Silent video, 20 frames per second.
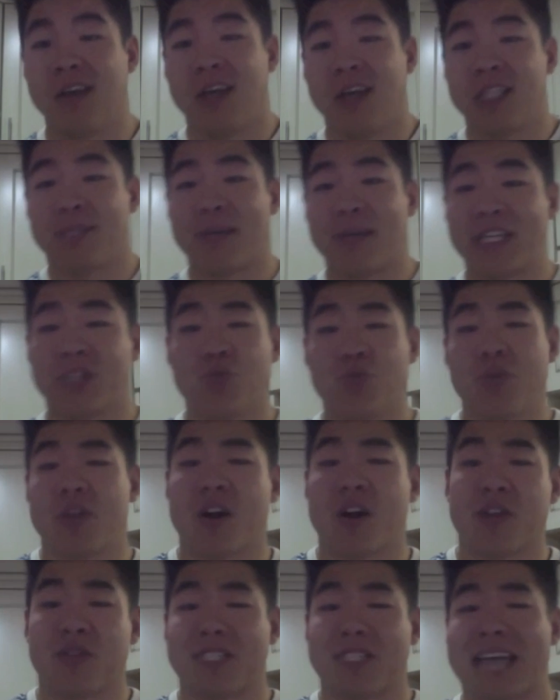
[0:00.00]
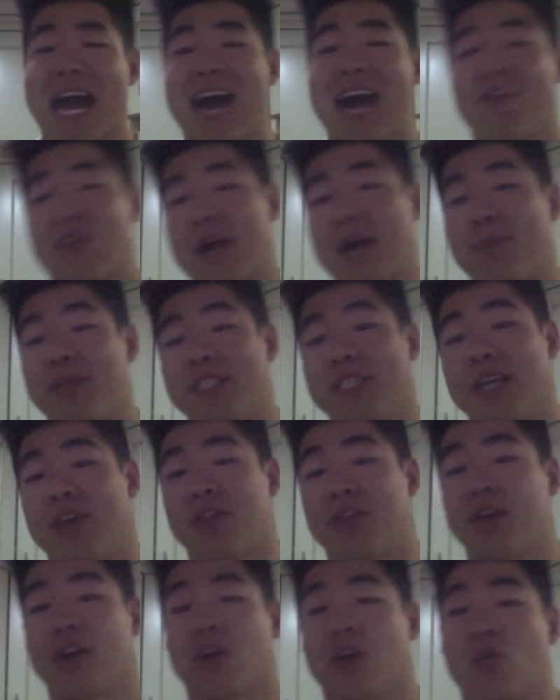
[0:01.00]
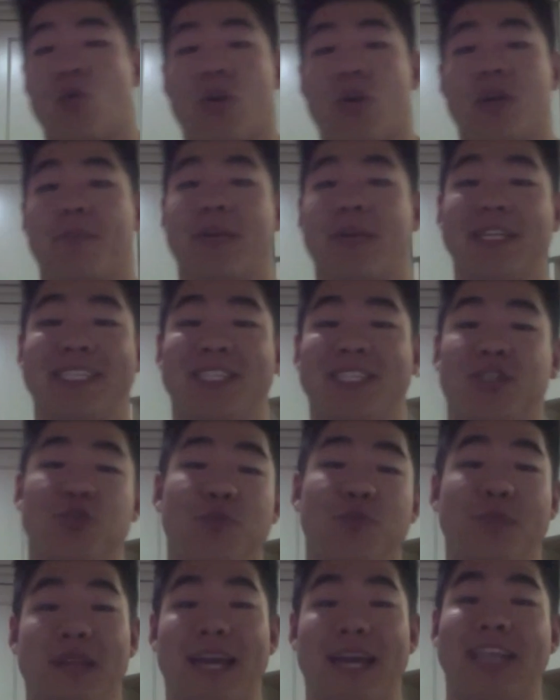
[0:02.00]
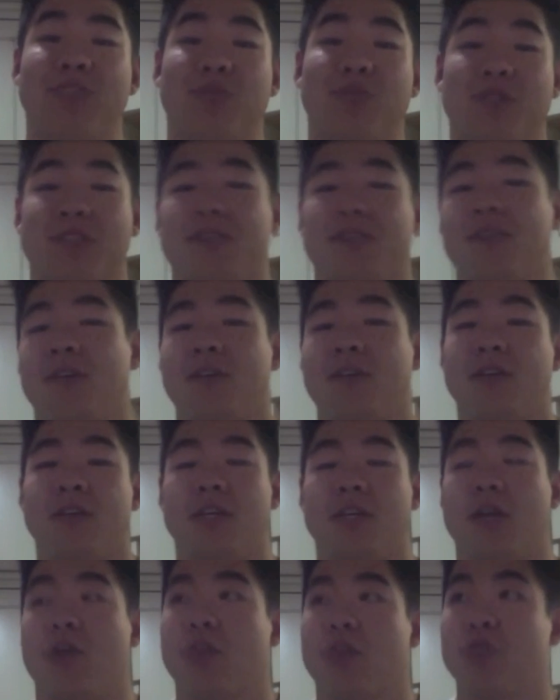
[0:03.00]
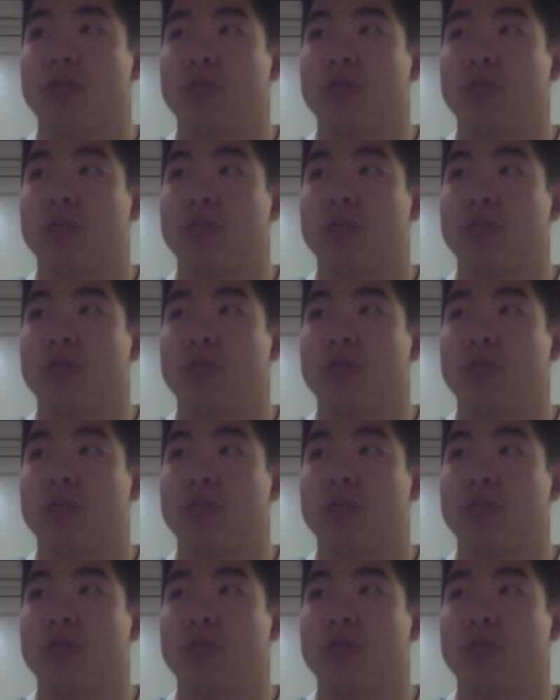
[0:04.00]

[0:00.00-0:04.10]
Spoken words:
especially with all those half reppers out there quarter benching 2 plates with 3